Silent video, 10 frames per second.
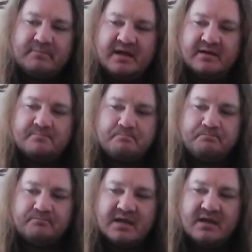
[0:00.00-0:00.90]

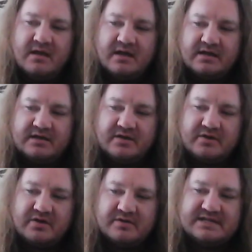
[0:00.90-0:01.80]
and you know,
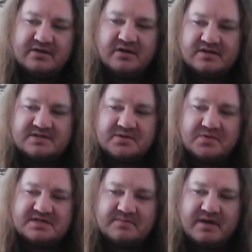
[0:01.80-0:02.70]
you always hear all the
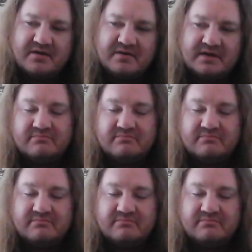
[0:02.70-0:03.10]
stories about,